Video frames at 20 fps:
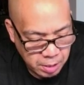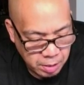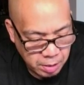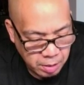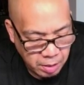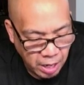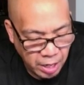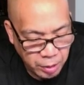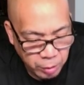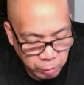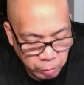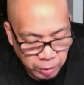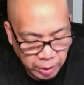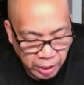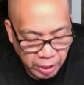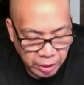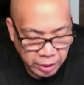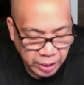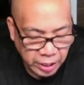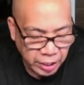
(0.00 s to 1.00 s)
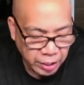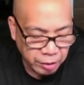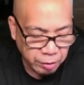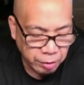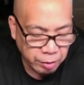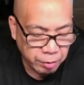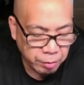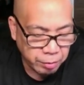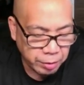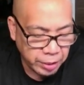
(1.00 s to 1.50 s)
I knew getting
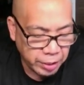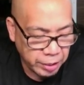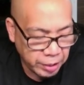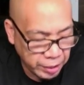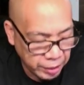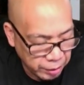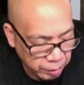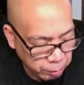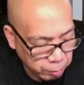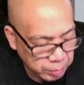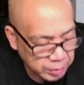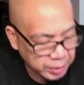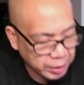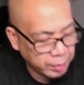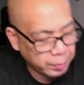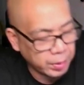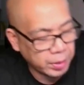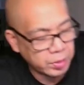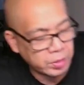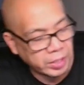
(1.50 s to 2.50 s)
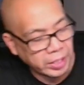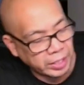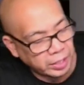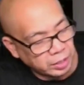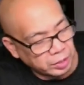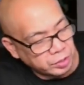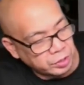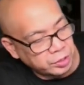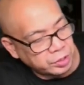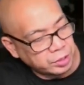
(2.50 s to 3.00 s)
her here was going to be a
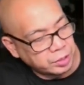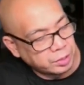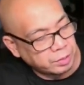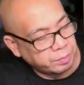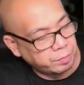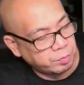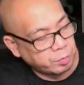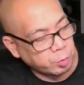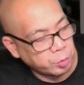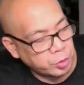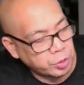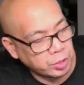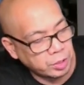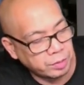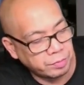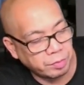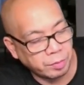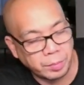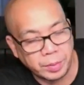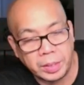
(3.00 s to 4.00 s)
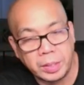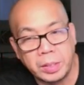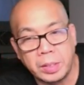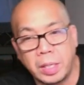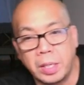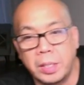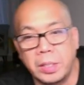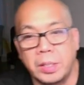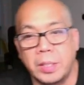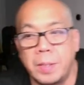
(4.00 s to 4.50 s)
challenge. Fortunately for me,
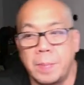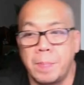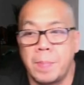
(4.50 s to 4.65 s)
I